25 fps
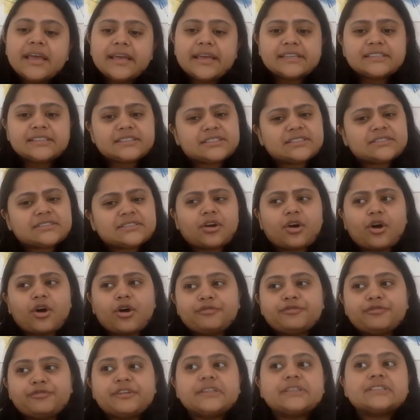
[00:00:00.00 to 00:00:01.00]
it's
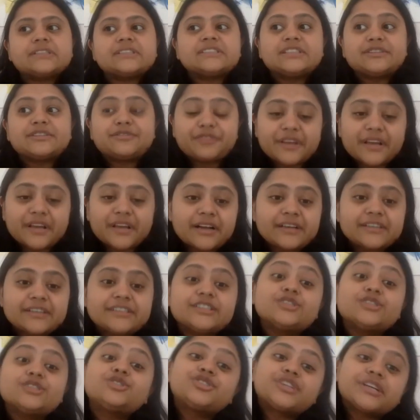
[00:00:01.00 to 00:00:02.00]
often
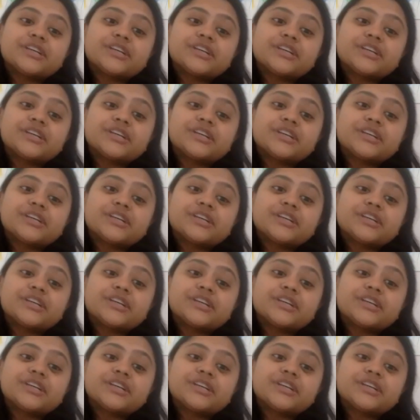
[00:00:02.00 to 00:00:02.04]
difficult and